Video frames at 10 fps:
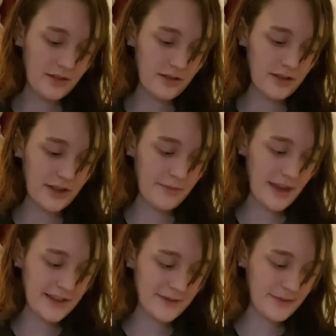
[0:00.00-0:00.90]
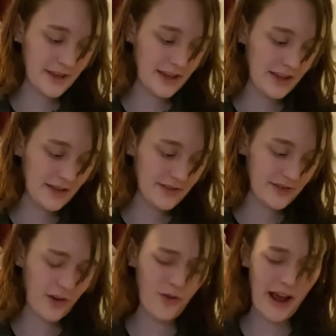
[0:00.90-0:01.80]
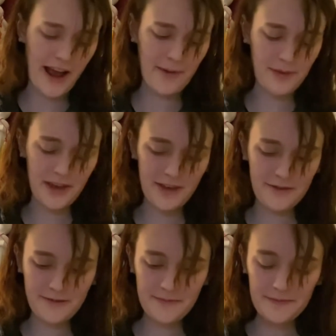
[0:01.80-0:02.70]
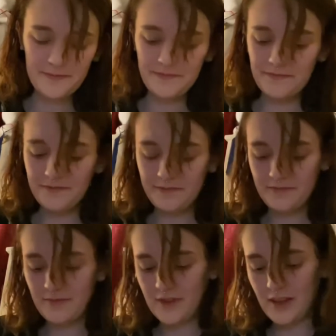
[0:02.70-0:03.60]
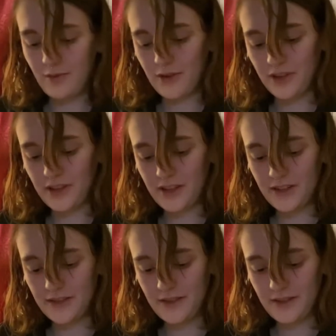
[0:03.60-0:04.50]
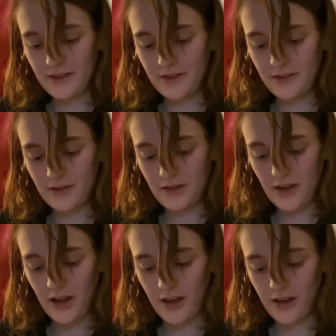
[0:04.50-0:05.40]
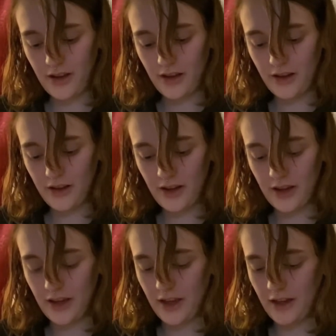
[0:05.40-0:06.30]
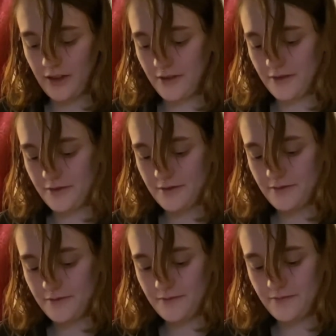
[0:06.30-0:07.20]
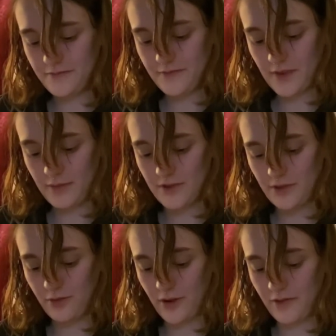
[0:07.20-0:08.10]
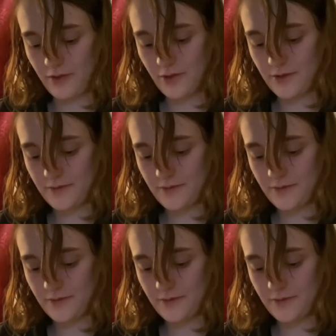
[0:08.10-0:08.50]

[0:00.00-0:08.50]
It makes me so happy. It really does. I am so grateful